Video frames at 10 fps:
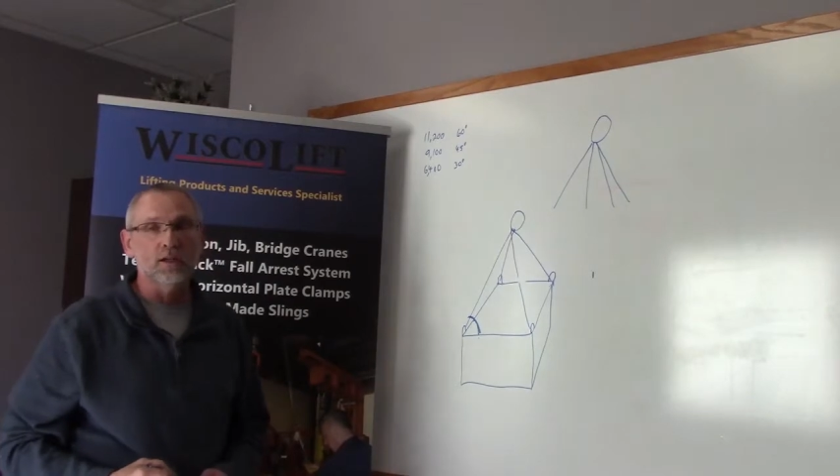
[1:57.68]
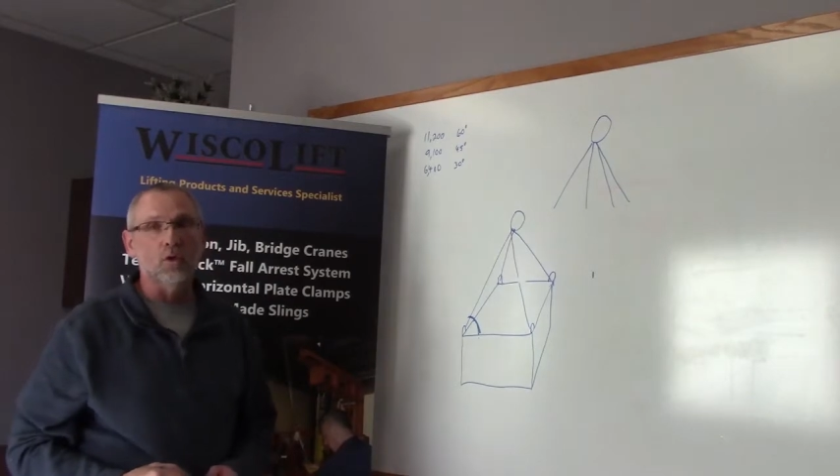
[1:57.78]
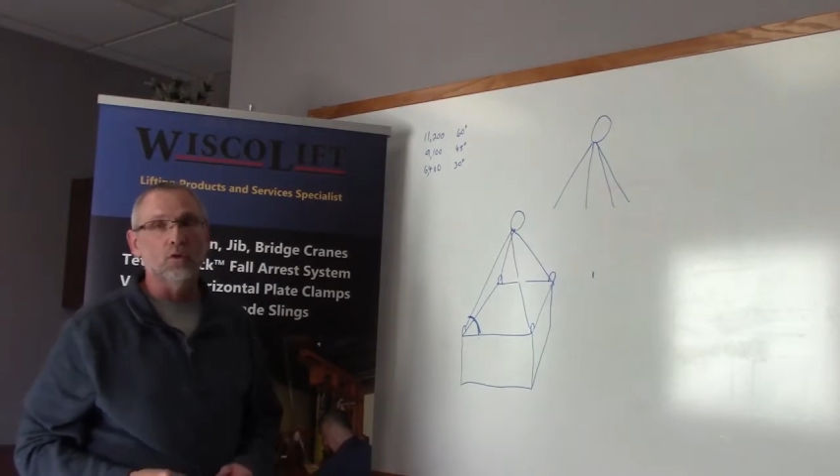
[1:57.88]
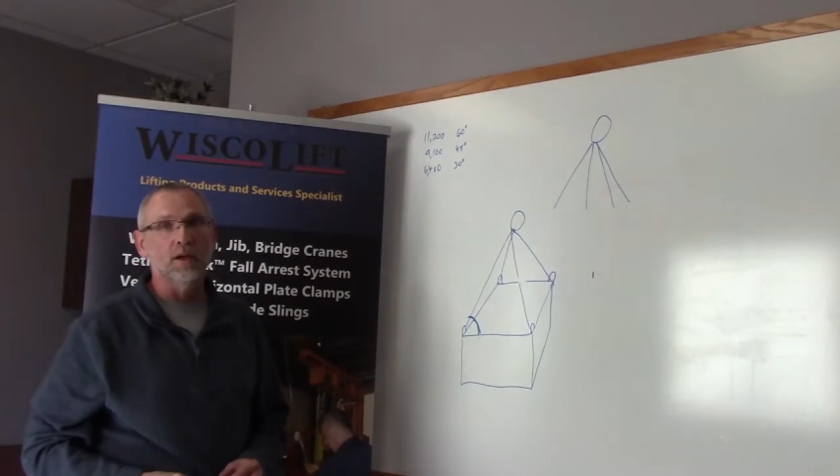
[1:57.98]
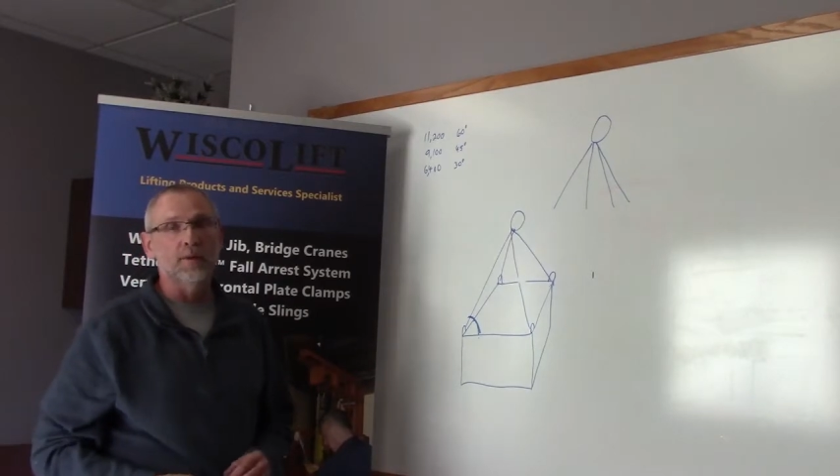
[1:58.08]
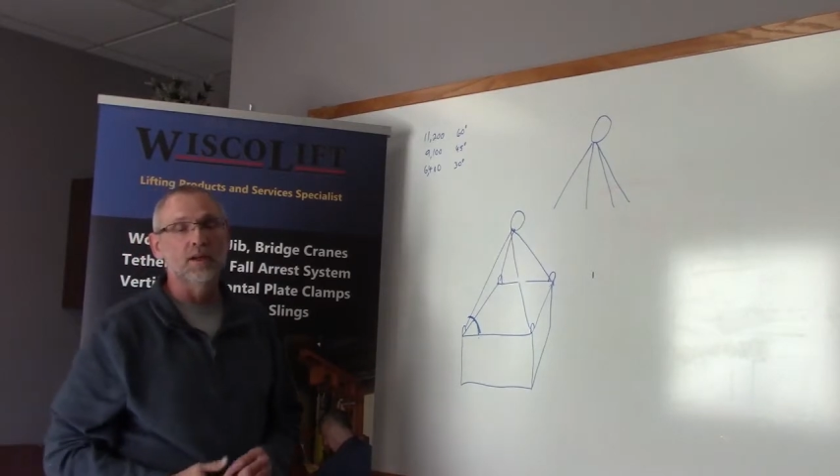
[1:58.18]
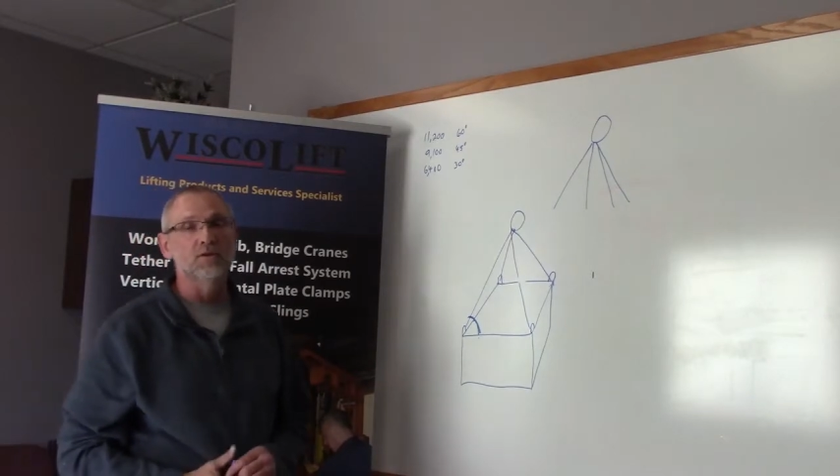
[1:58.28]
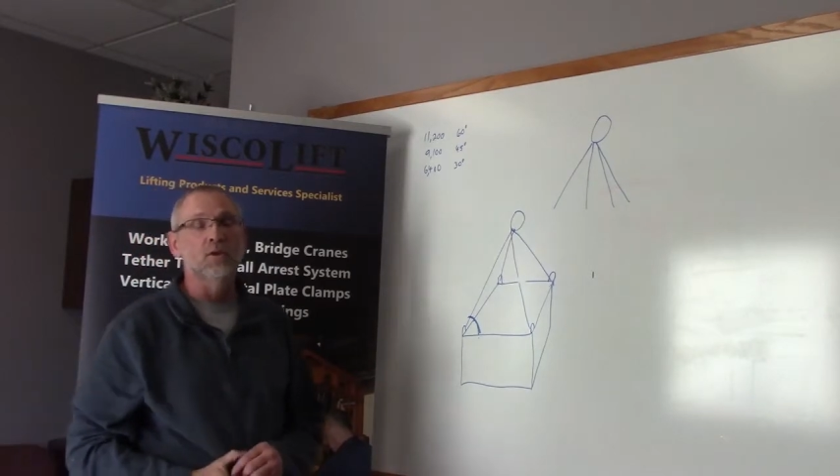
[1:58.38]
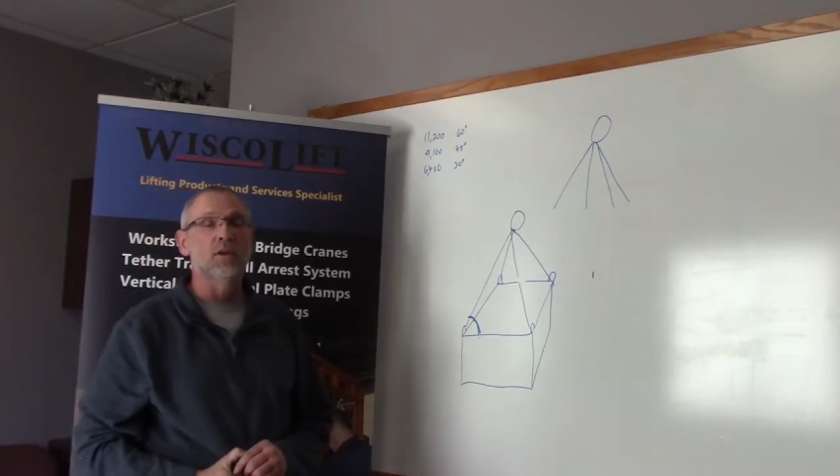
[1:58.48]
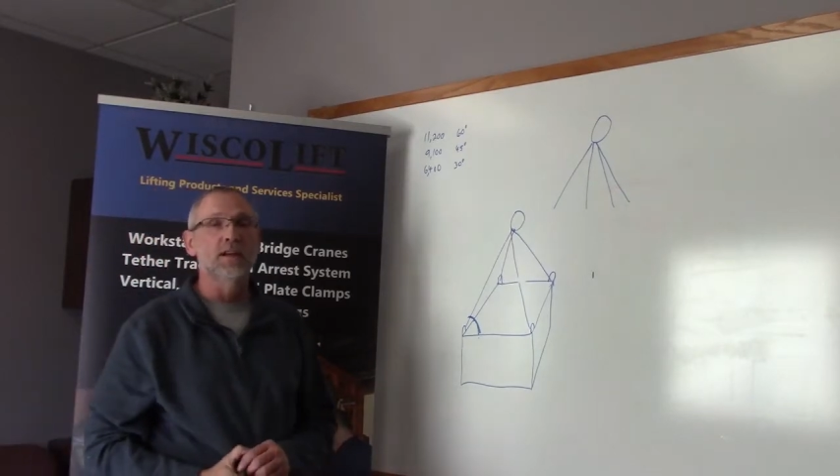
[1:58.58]
load limit
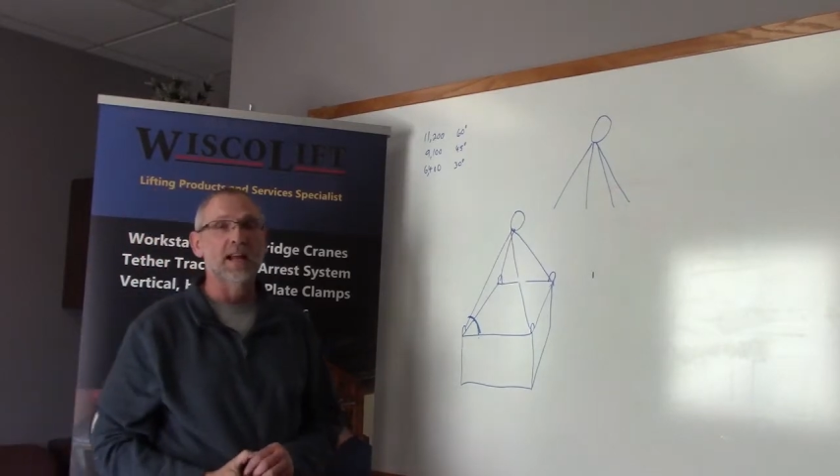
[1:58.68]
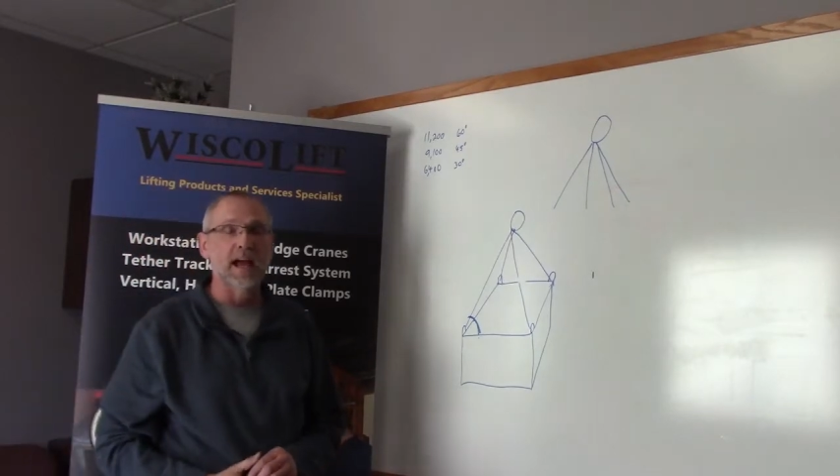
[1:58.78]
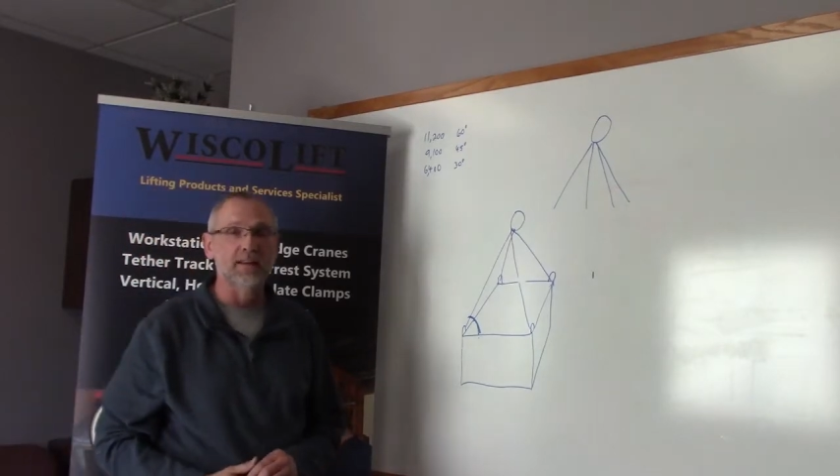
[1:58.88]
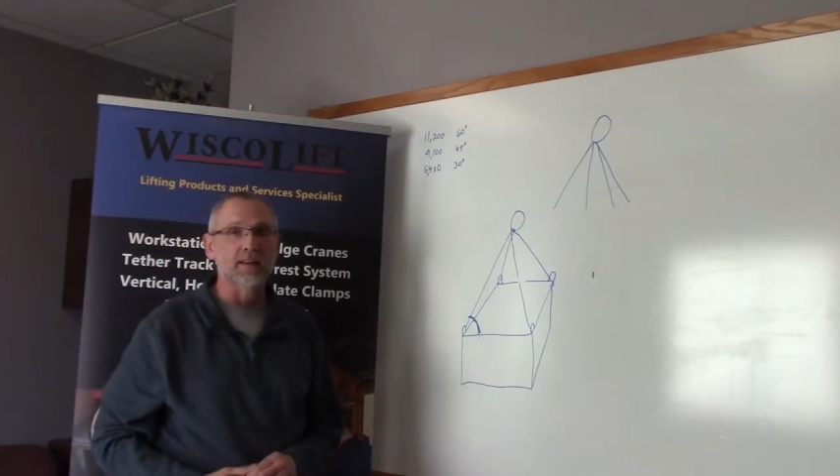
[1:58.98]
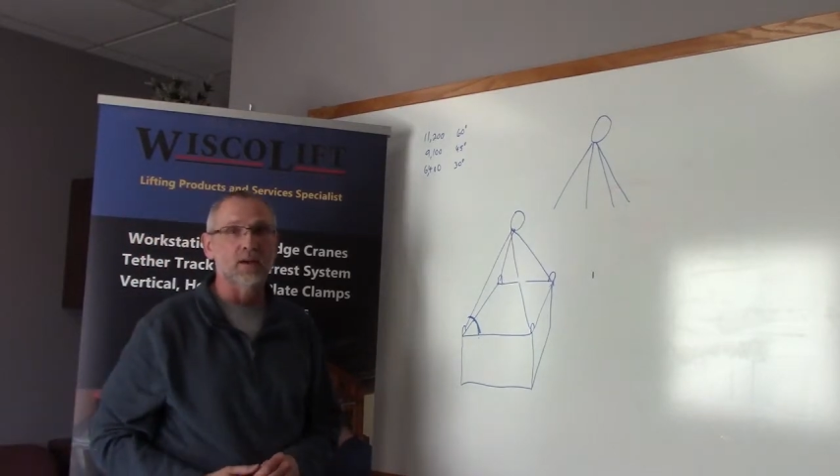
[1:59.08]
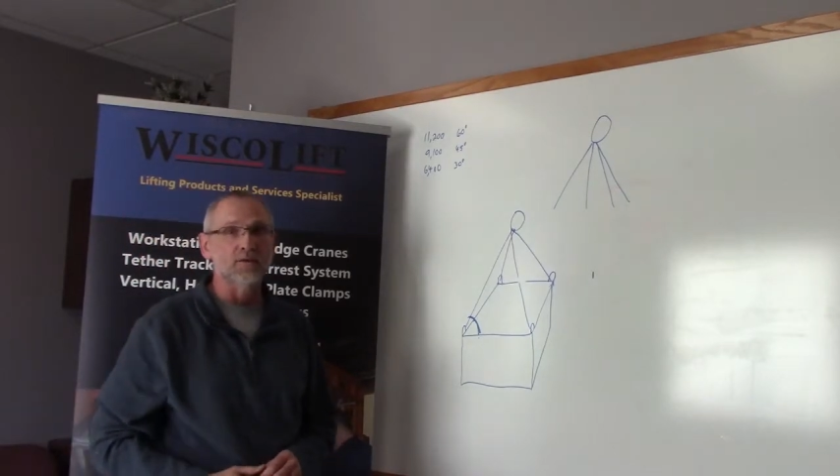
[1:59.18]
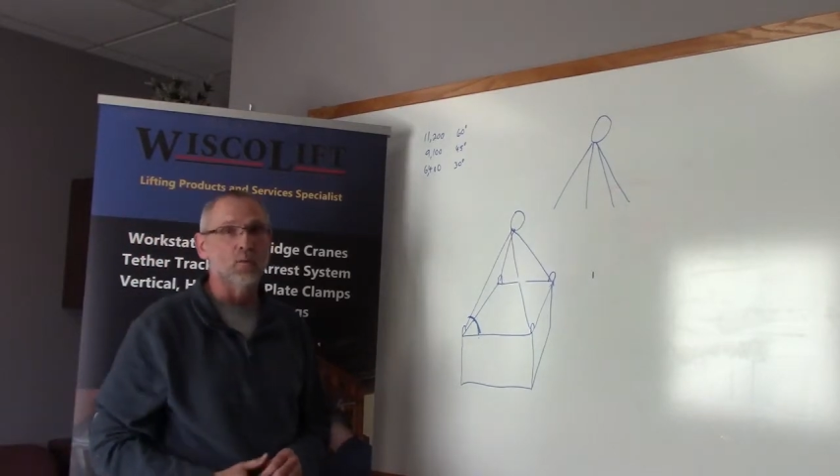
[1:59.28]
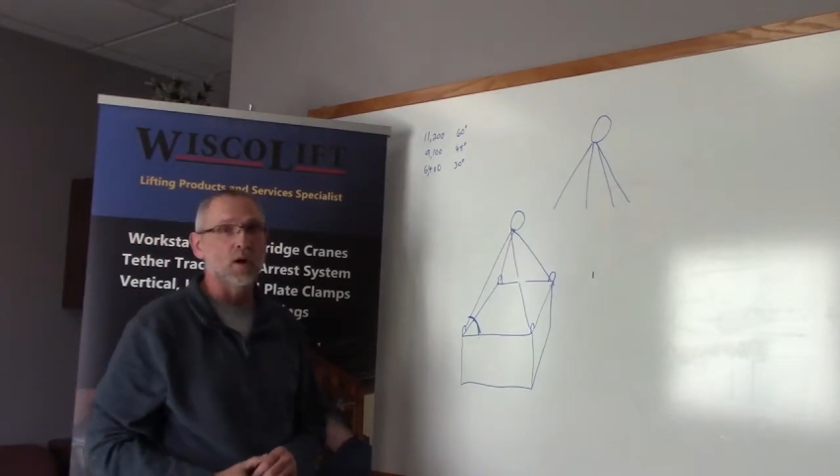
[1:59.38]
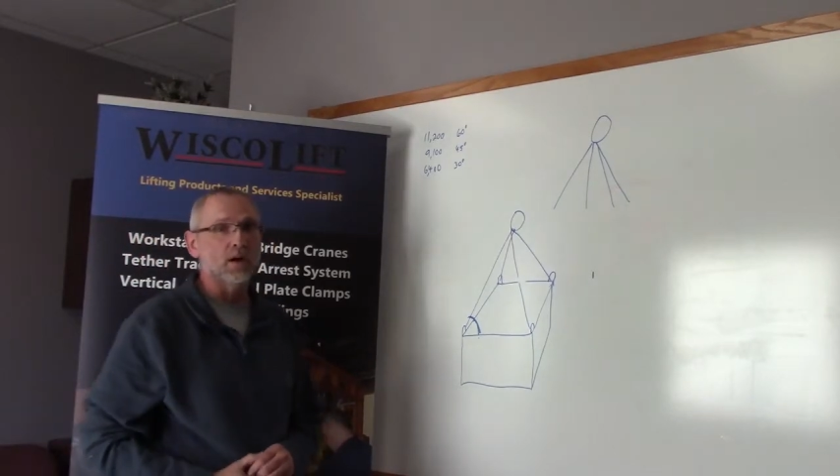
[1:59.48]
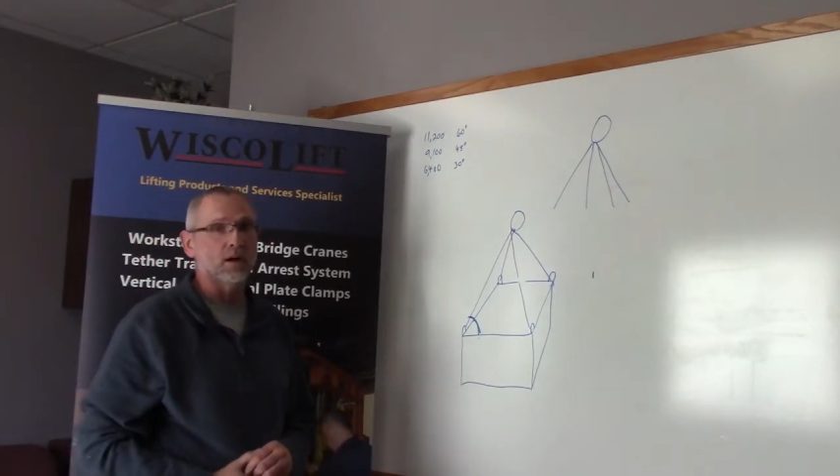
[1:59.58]
is only
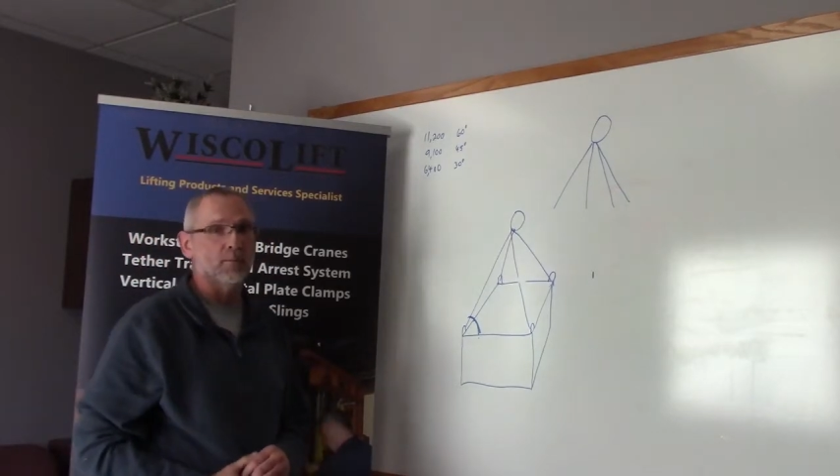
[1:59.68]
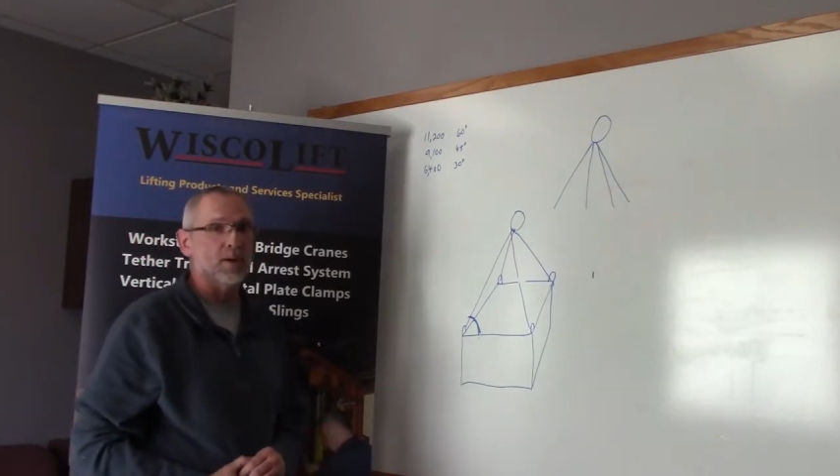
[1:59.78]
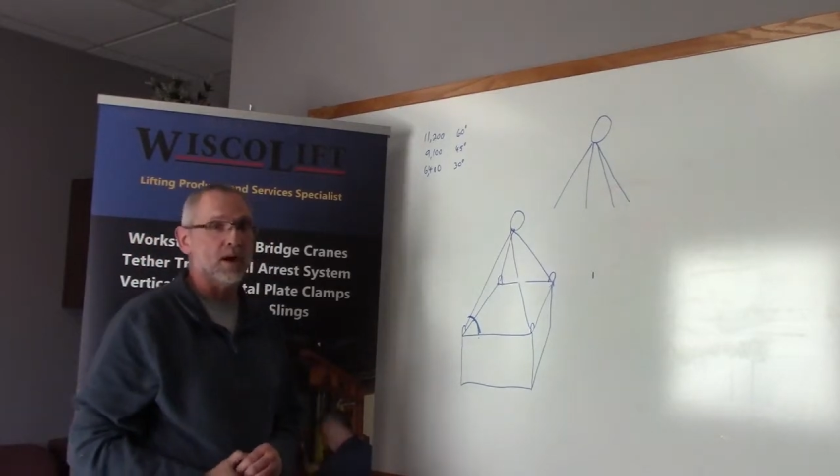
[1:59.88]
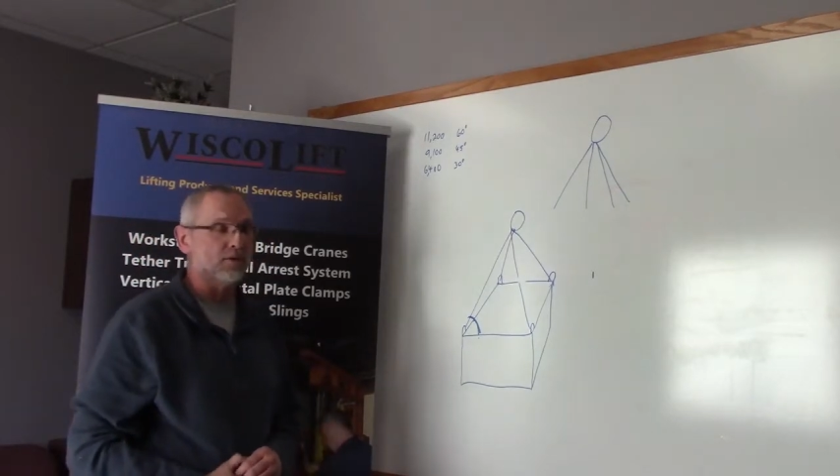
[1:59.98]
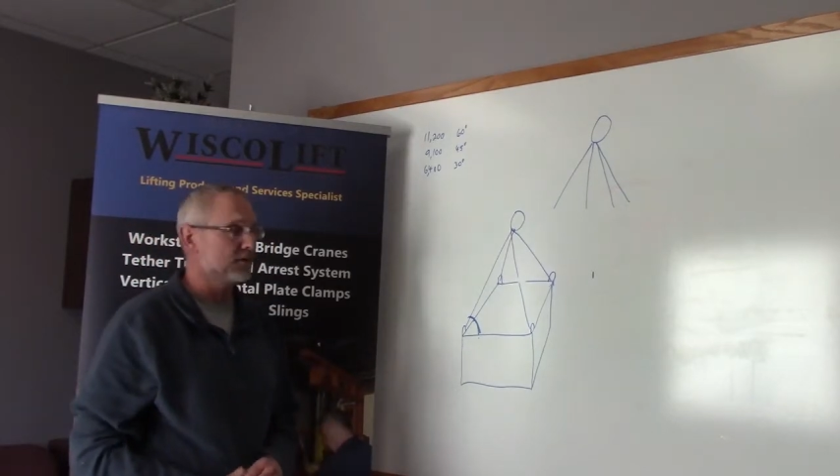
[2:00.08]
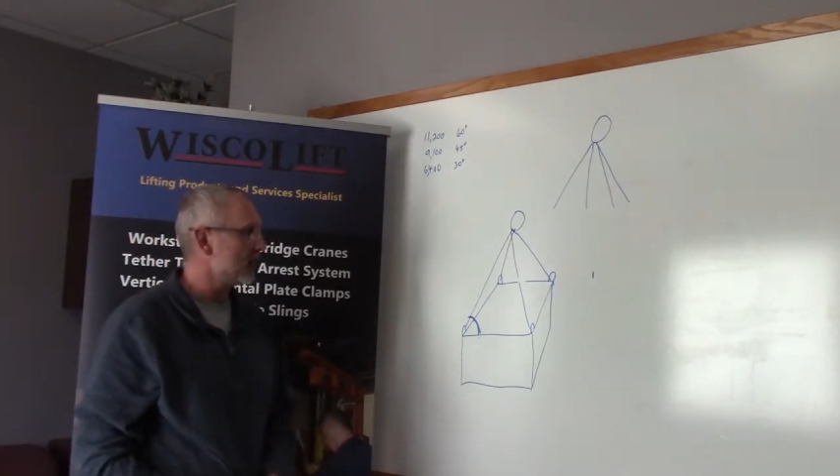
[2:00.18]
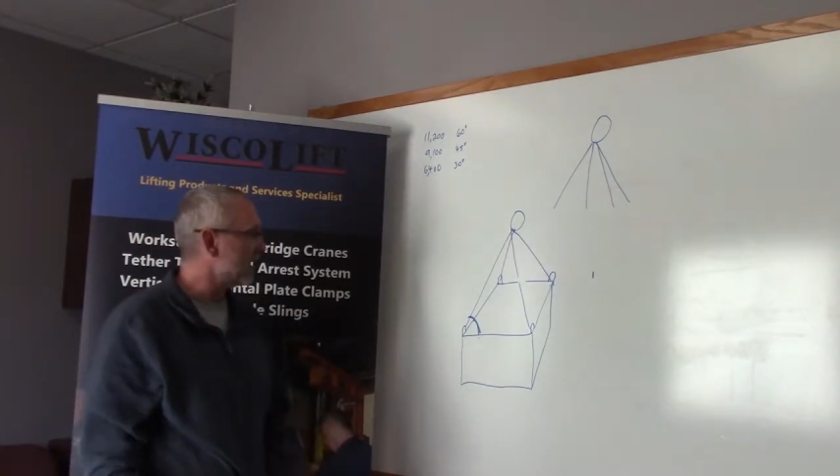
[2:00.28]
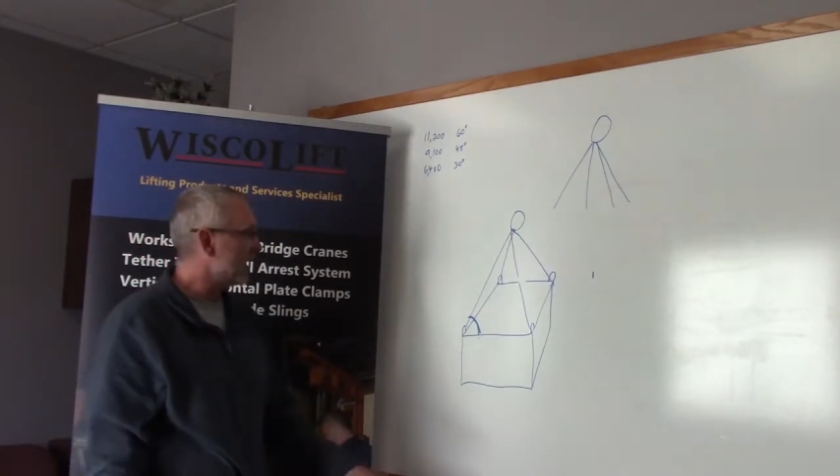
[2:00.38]
9,100 pounds.